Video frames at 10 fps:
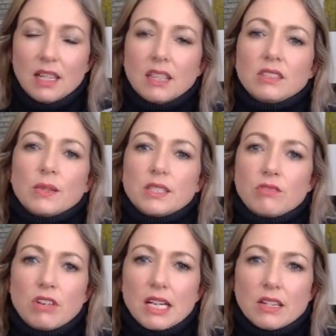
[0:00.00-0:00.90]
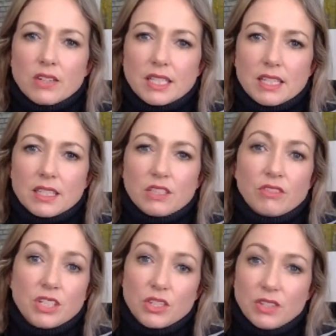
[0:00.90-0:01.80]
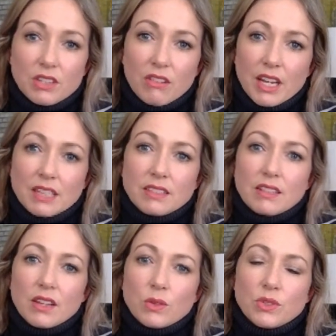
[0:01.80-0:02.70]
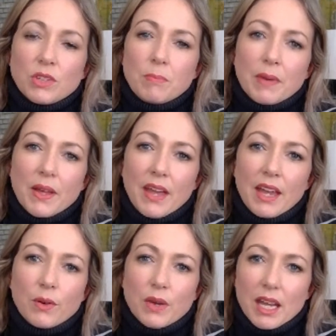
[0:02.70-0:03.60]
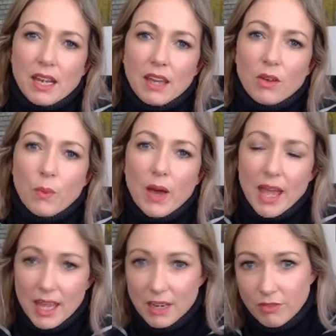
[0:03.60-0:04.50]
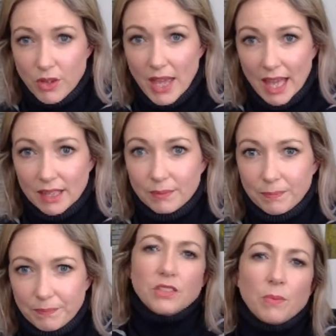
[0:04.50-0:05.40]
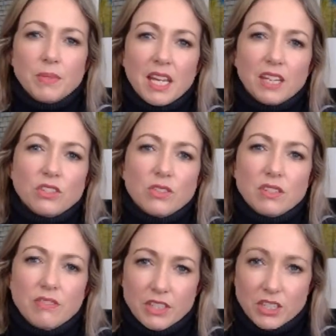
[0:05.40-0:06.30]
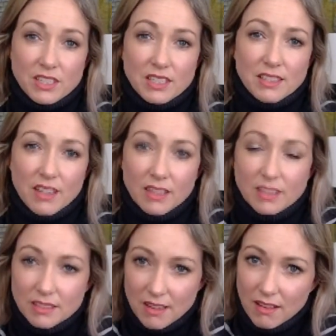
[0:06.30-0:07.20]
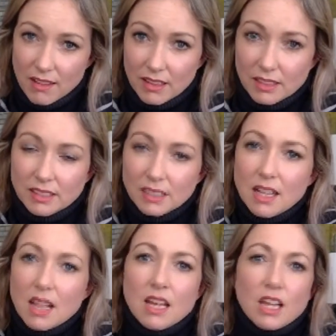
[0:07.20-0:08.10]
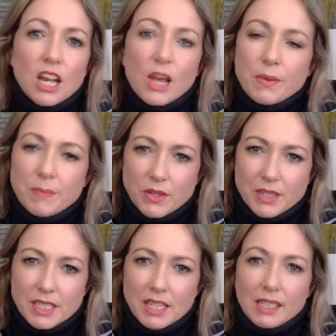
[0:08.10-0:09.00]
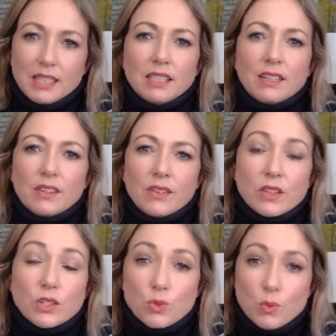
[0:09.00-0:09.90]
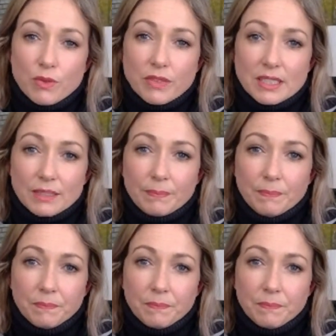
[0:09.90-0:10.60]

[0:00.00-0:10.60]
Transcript: So it's a really good idea to reduce the grains and also buy organic where and if you can. So potential deficiency signs are low immunity, dwarfism,